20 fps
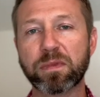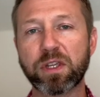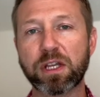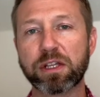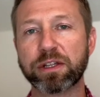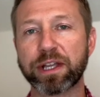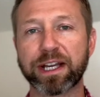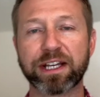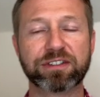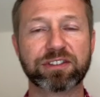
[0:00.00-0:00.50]

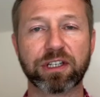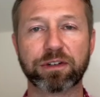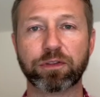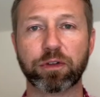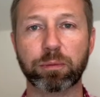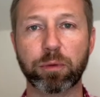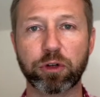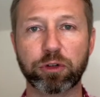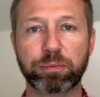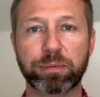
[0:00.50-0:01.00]
like I said,
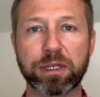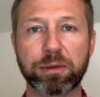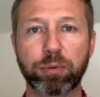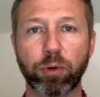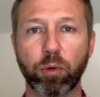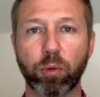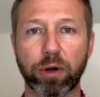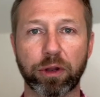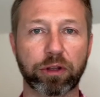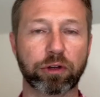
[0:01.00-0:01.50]
for most
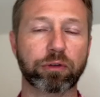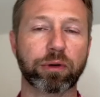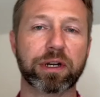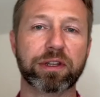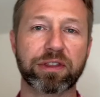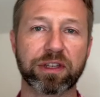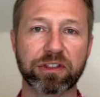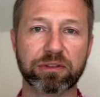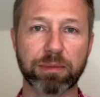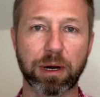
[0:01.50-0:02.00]
people, one of the
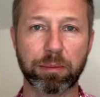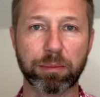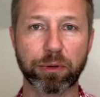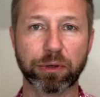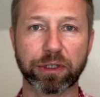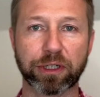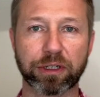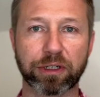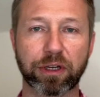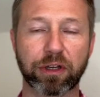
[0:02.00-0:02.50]
great things about
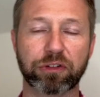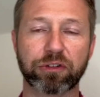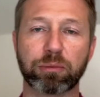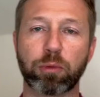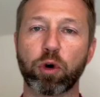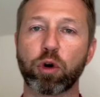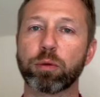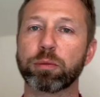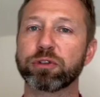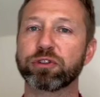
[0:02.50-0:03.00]
building a custom
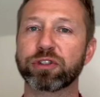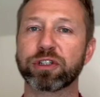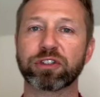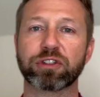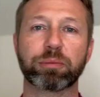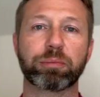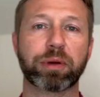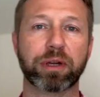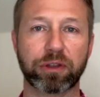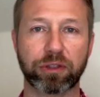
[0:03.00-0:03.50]
home is you get
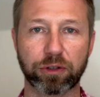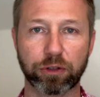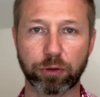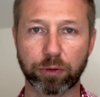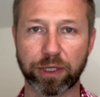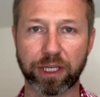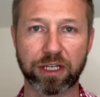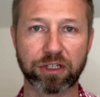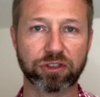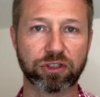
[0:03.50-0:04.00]
to pick the
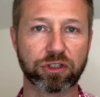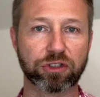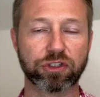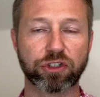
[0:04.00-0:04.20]
location.